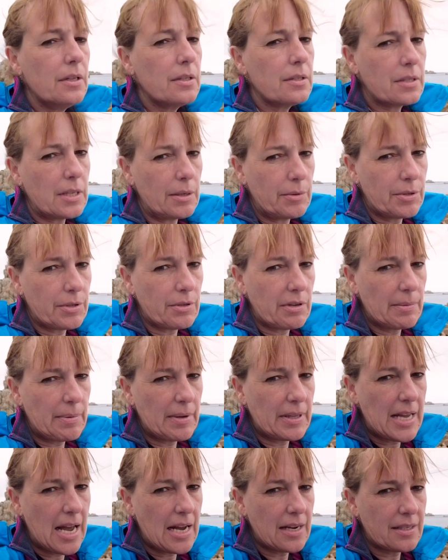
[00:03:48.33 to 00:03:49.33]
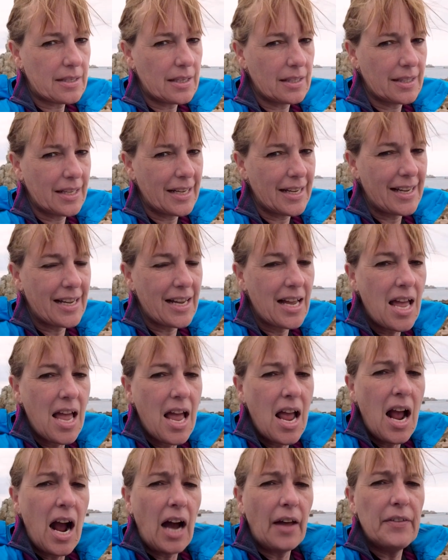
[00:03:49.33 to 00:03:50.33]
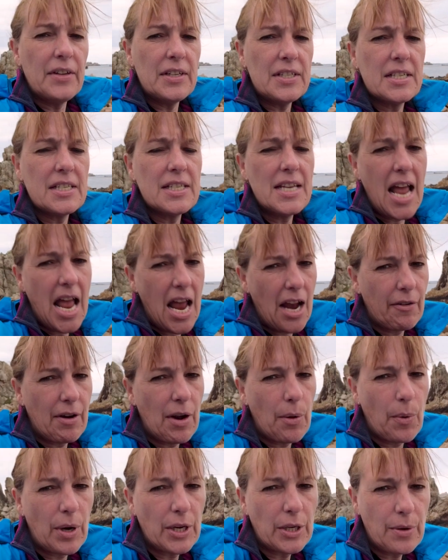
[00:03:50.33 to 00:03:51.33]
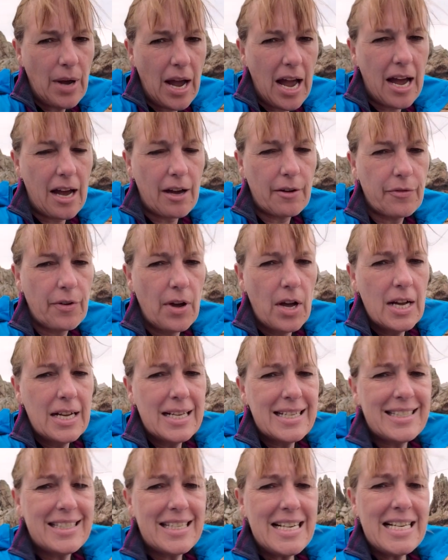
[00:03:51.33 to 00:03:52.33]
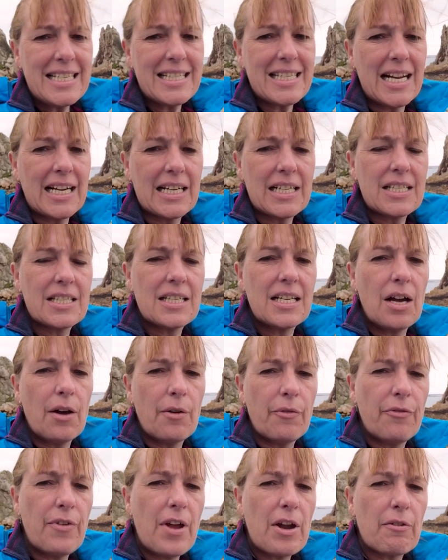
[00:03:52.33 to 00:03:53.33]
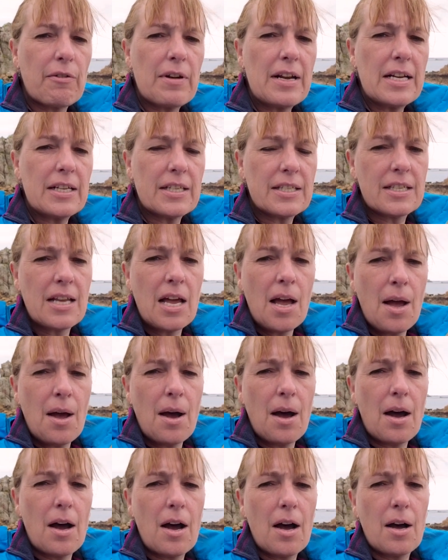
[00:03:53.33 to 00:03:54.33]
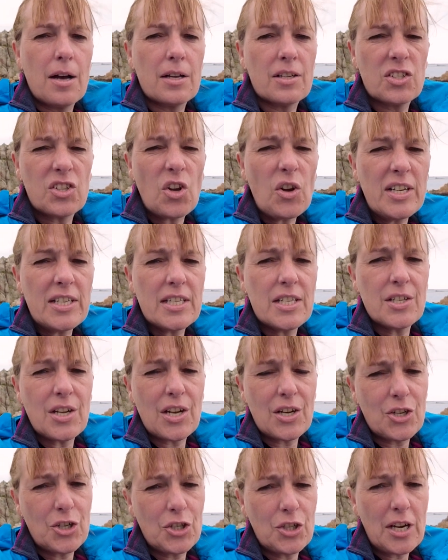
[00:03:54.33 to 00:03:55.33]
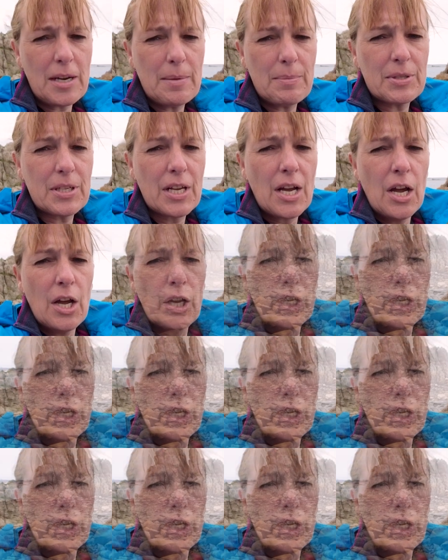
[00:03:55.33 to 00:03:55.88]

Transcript: So sorry about the accent there. And this is an area where you have sea stacks of various sizes and shapes.